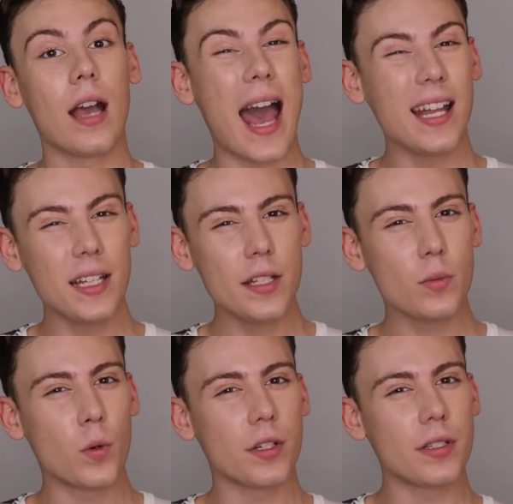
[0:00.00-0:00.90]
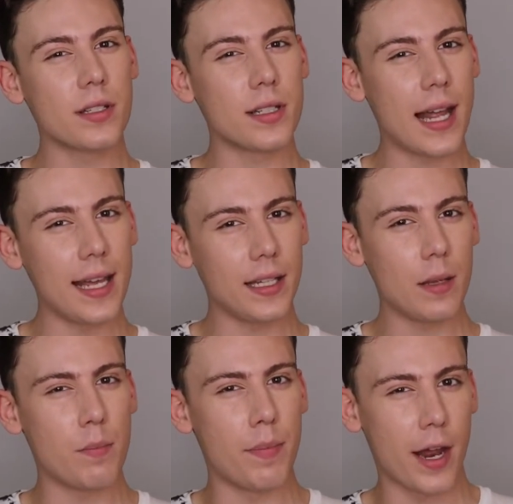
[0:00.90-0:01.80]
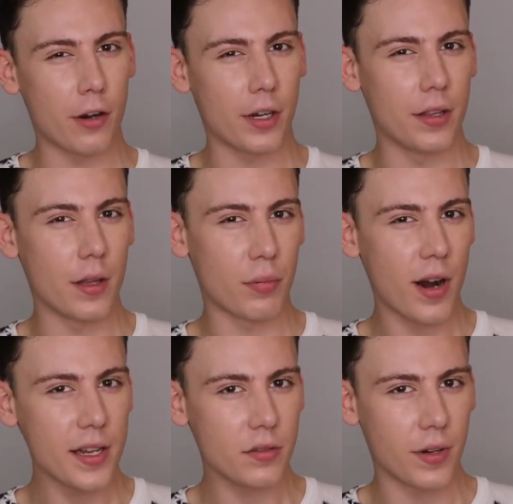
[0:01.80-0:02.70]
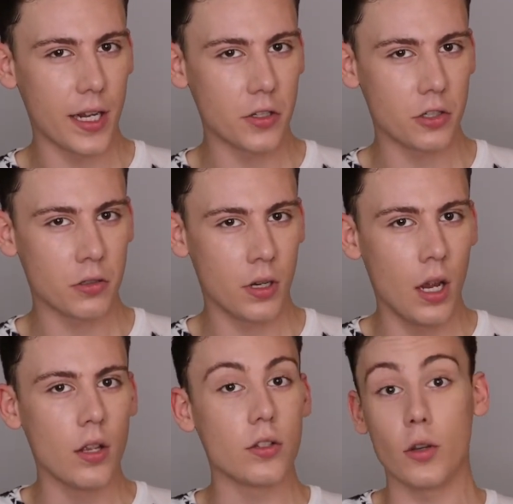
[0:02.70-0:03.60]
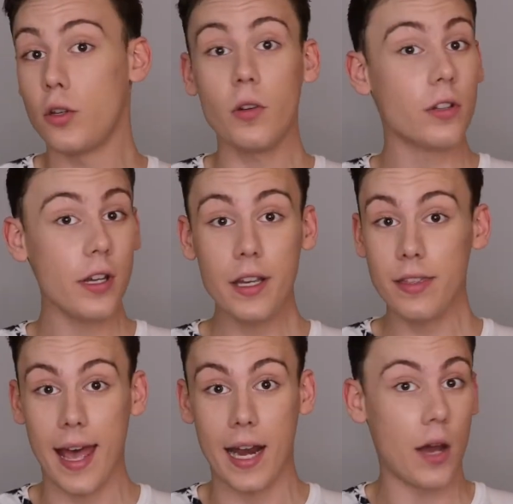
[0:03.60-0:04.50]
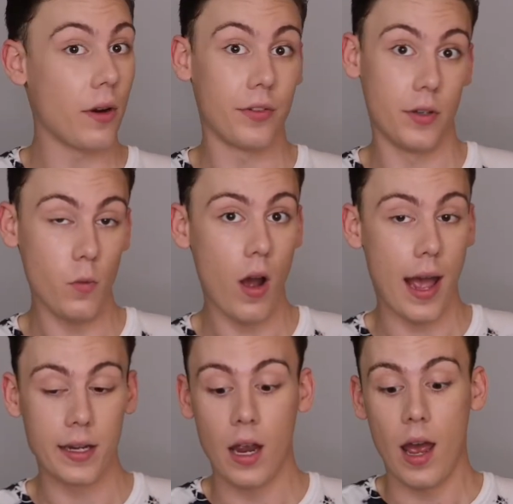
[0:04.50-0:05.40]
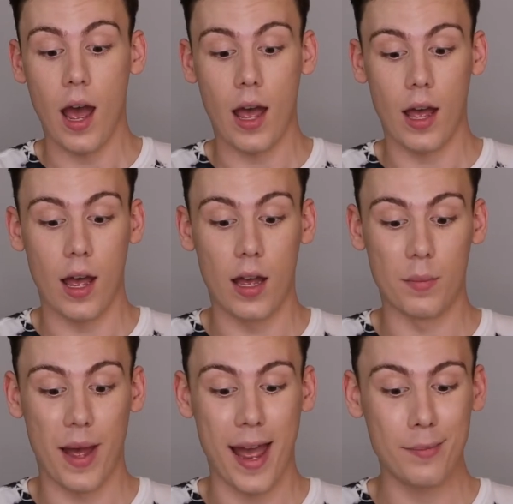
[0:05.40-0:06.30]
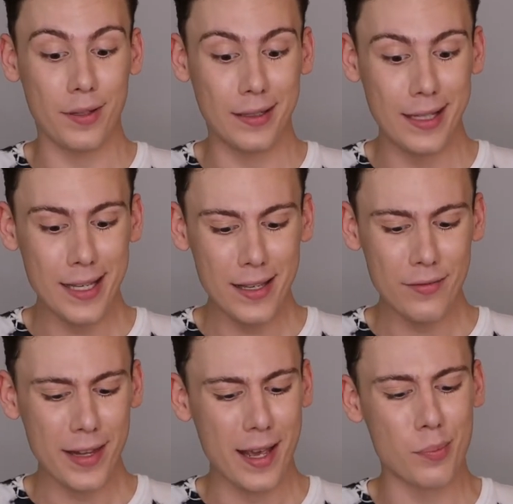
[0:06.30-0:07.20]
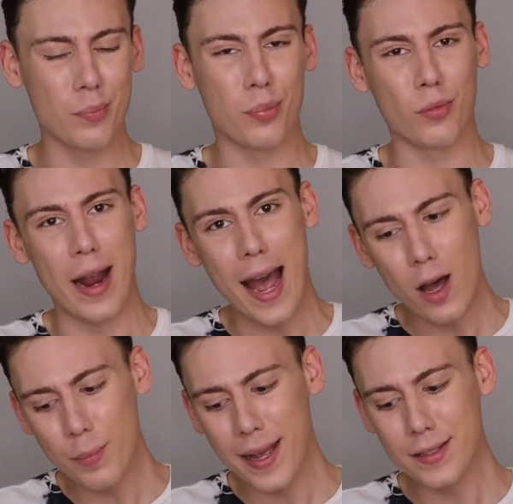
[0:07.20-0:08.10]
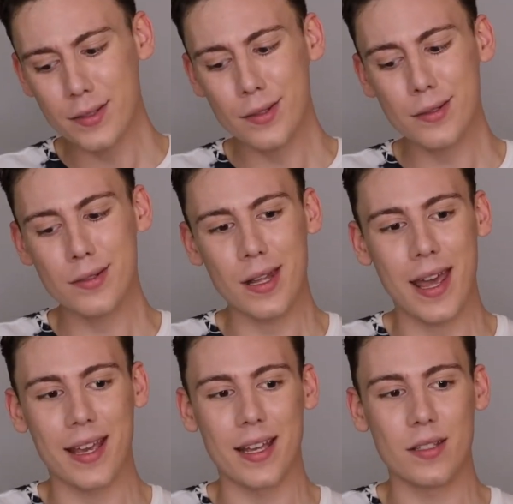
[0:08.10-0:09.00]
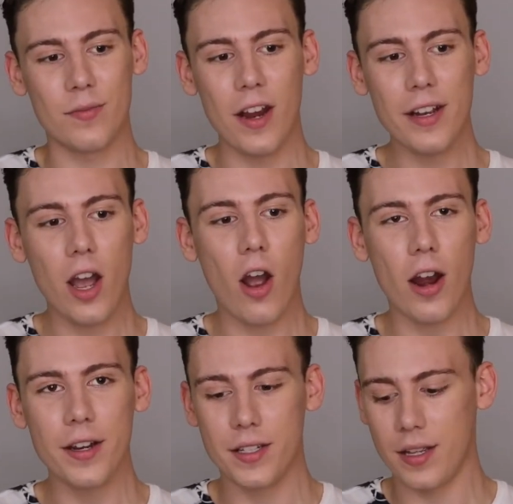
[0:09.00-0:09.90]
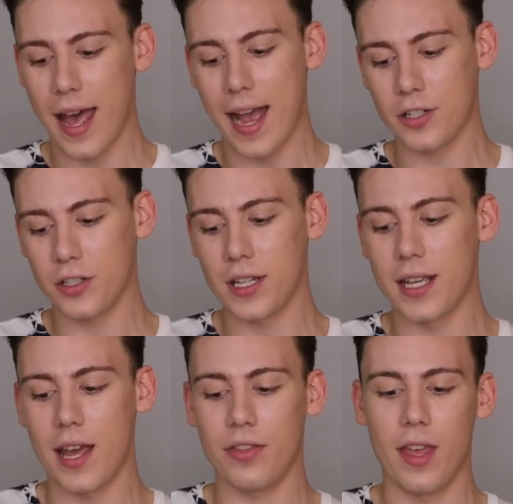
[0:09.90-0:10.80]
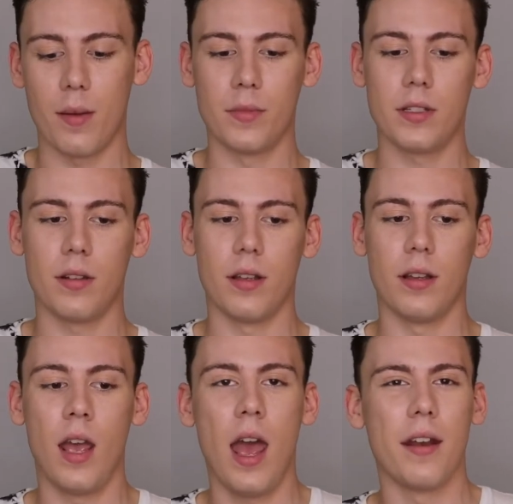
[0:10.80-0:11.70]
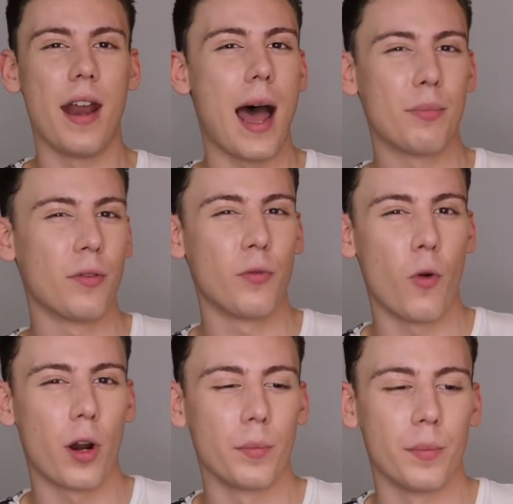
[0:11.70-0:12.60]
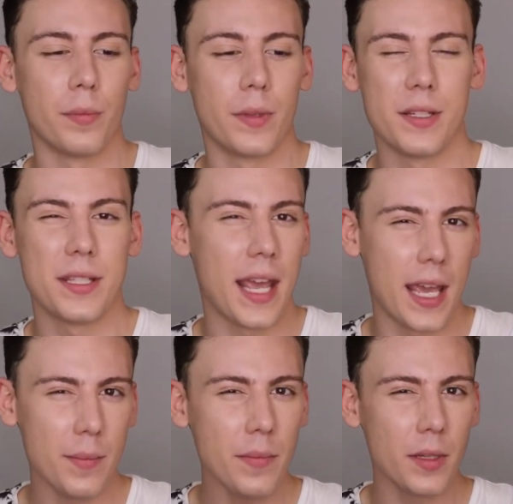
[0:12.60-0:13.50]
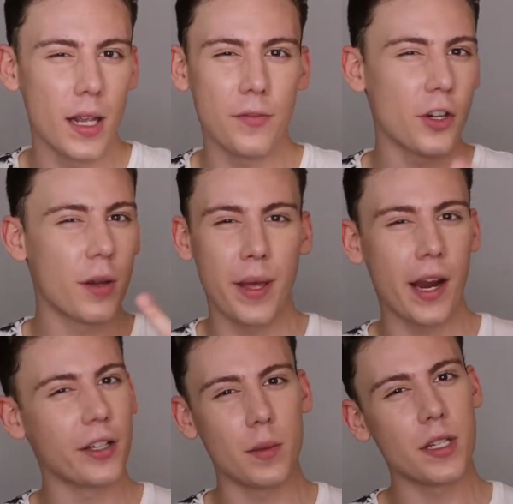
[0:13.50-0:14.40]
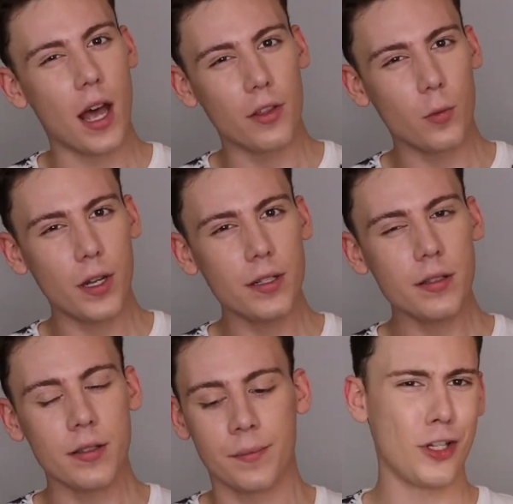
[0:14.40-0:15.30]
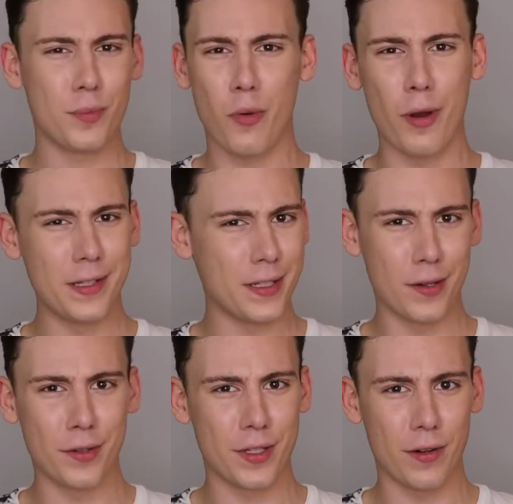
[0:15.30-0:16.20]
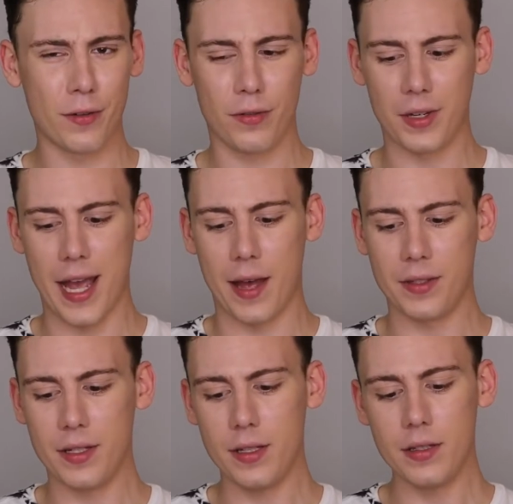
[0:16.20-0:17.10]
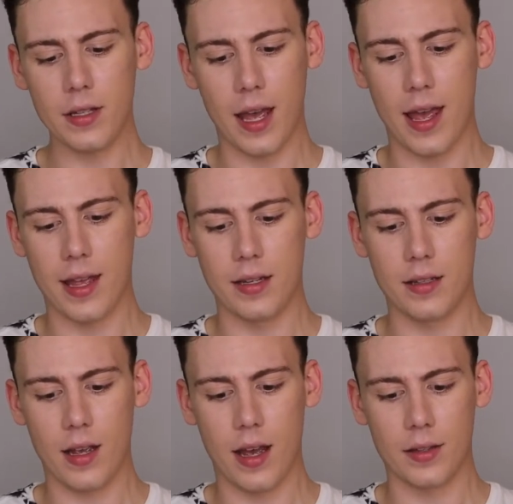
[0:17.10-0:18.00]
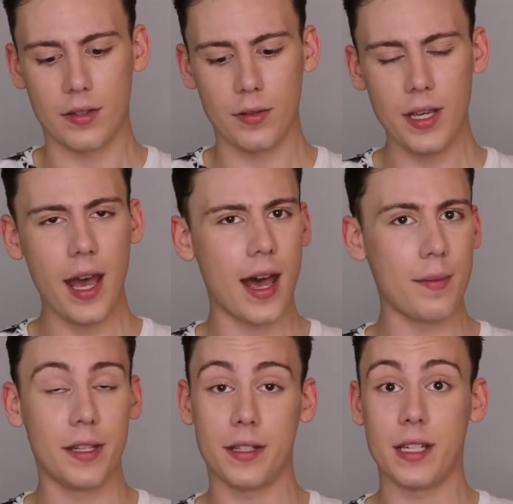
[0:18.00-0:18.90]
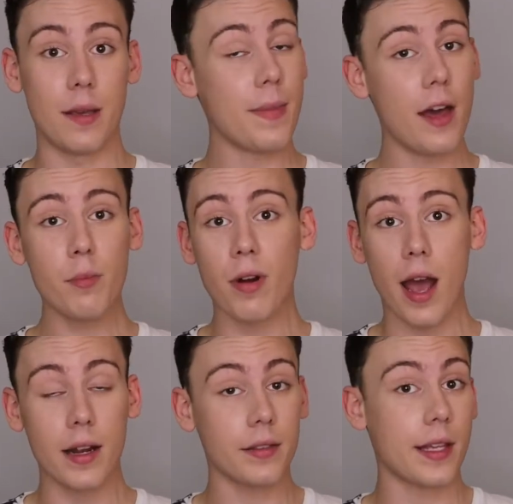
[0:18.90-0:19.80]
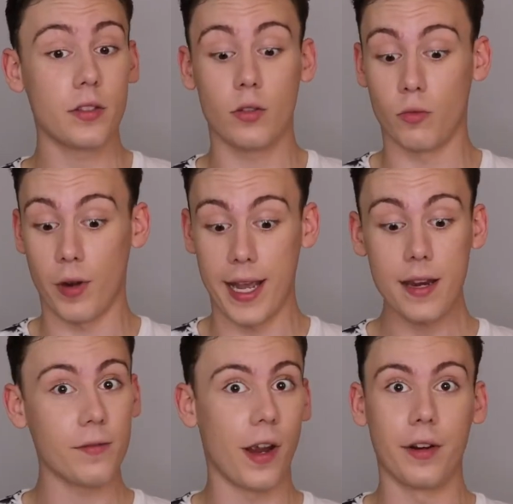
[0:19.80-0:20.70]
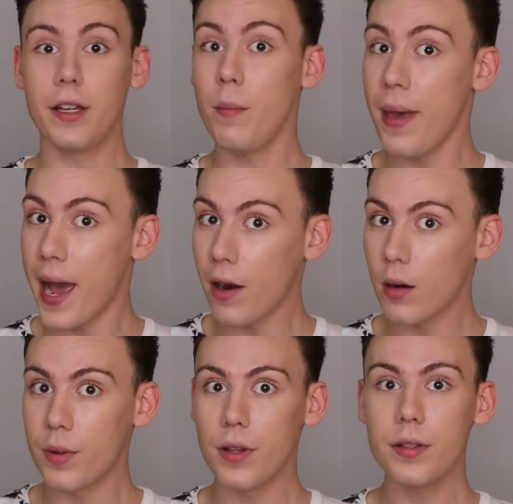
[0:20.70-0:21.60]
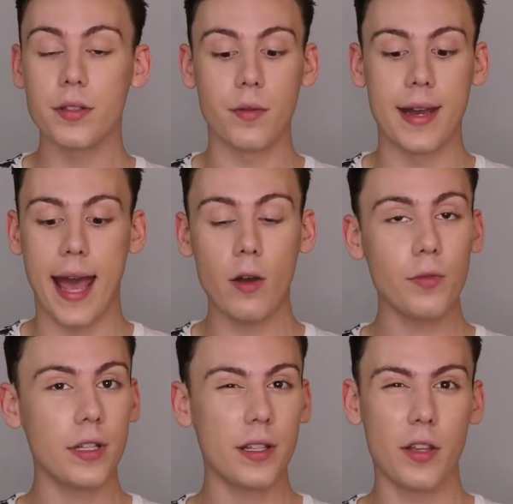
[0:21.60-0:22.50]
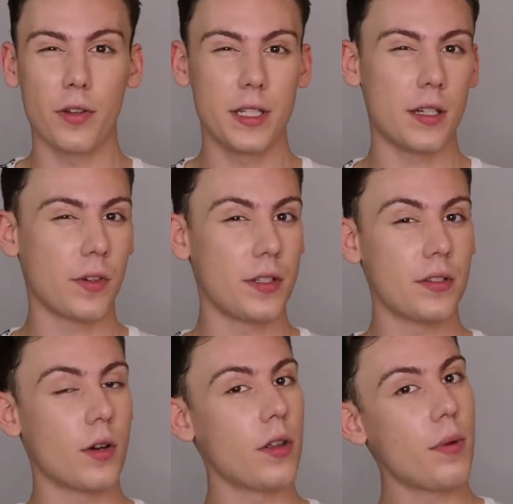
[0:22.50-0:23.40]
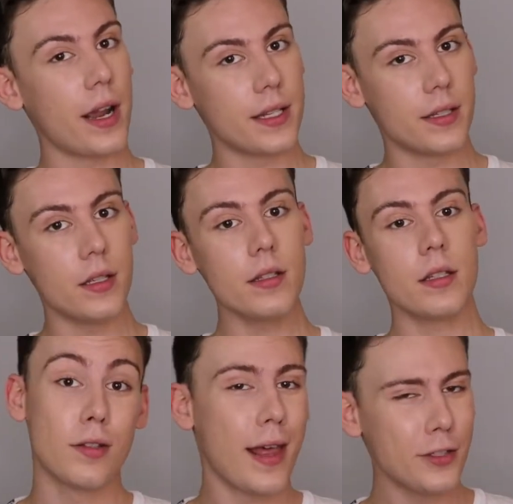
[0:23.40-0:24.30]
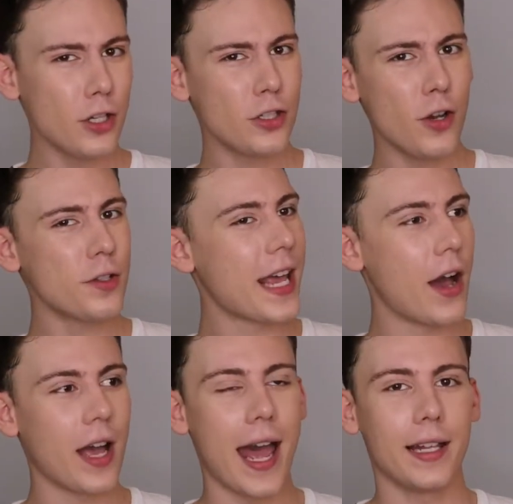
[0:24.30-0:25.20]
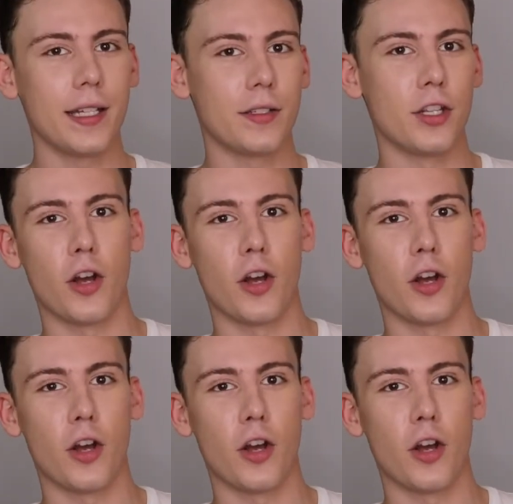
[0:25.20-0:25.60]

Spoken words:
Kylie's were slightly better in the price range. So you can look at that however you want. I believe like brow pencils, like it's very hard to actually get them to not perform the same if you're comparing them to other ones. It's just 0.003 ounces. And so yeah, I mean the same amount of product, that's great, very comparable. So now really the only differences are the prices. So that just shows how Kylie's,